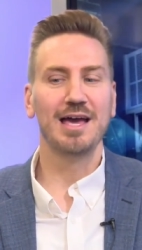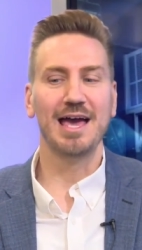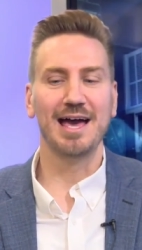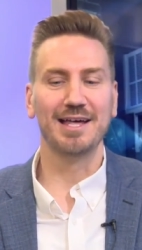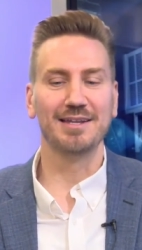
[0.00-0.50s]

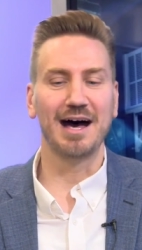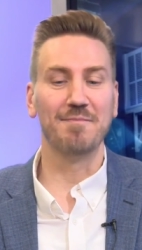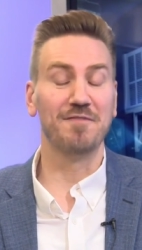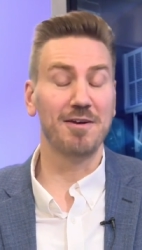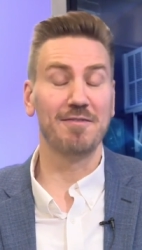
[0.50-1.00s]
And
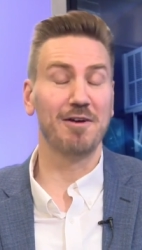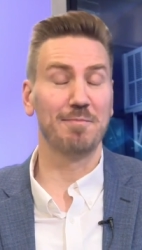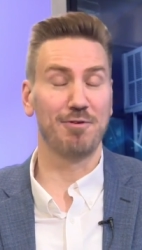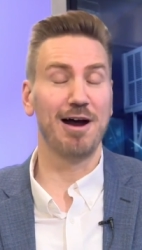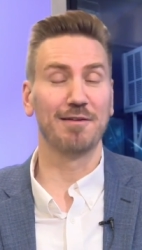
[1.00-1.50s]
I'm very,
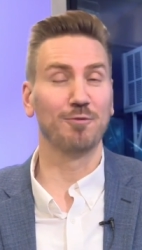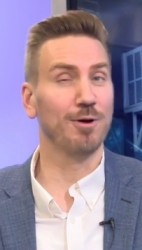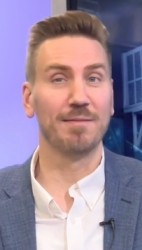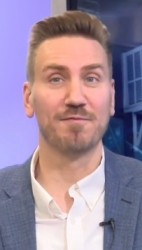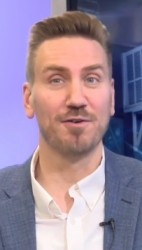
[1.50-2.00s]
very proud of
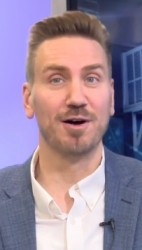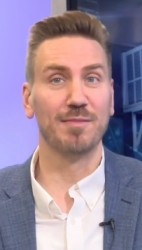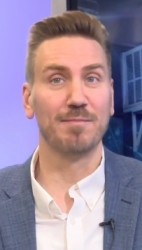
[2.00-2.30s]
where I'm from.